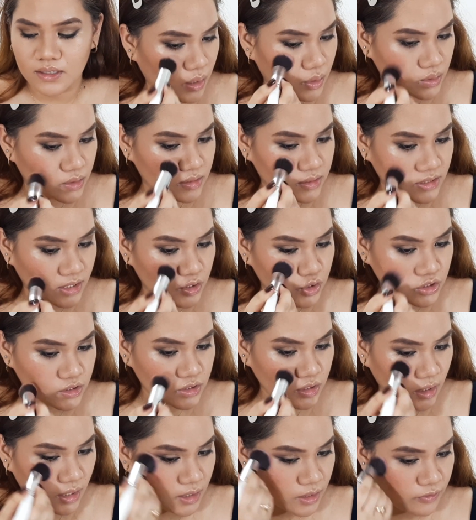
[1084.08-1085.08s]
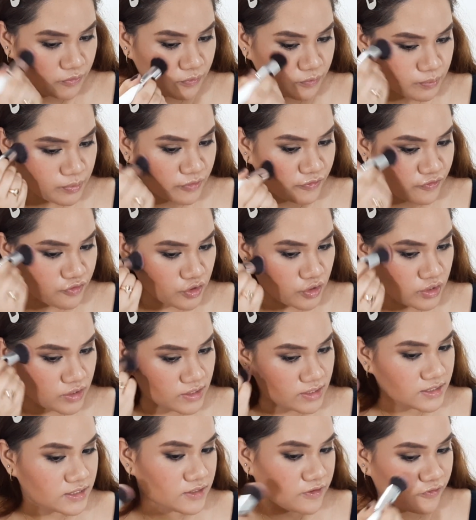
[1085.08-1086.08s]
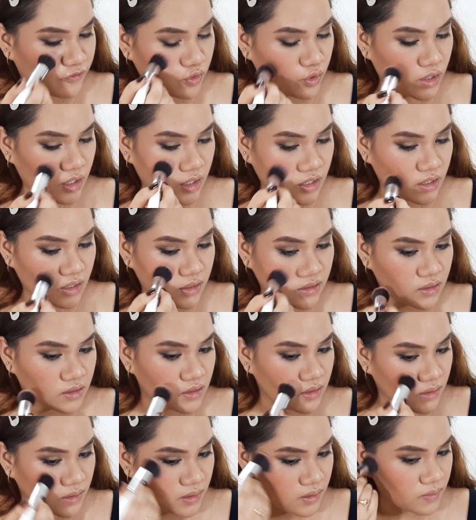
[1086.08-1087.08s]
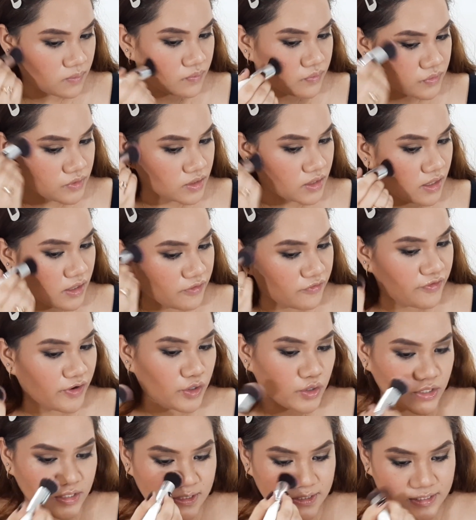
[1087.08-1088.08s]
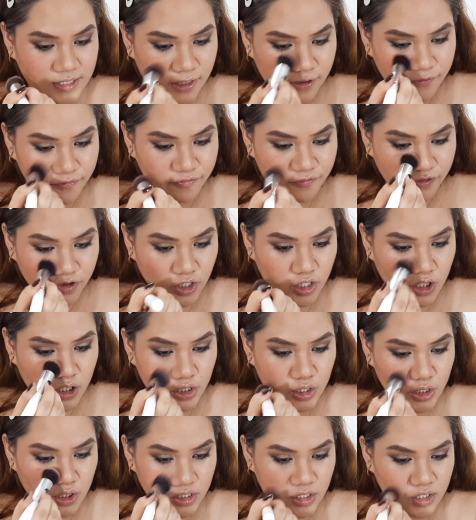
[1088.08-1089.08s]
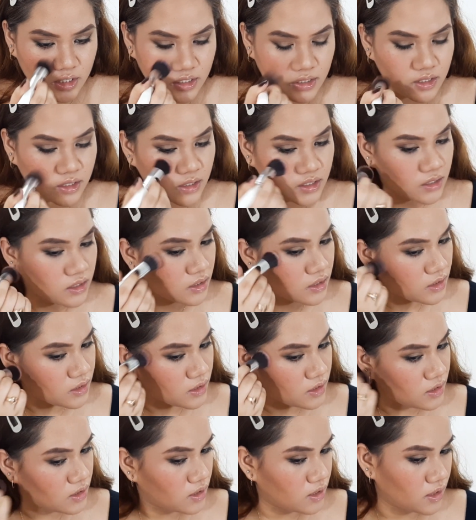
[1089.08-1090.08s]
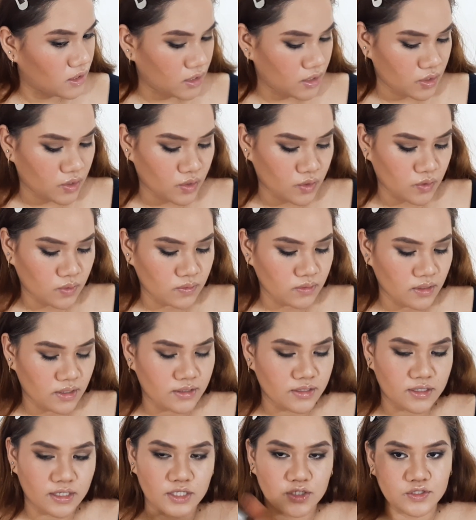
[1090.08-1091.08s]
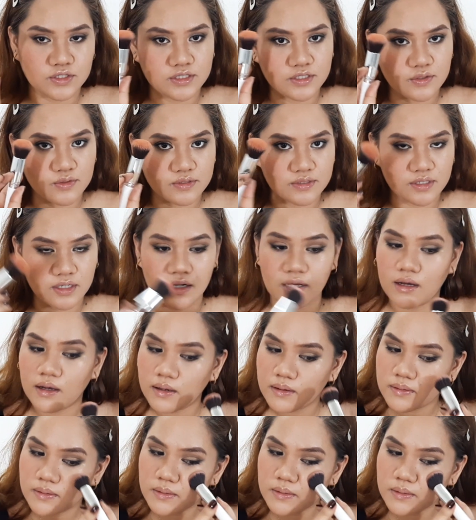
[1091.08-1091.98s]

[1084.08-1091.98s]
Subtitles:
I just kind of prefer this for a very safe color, you know. And then I just use a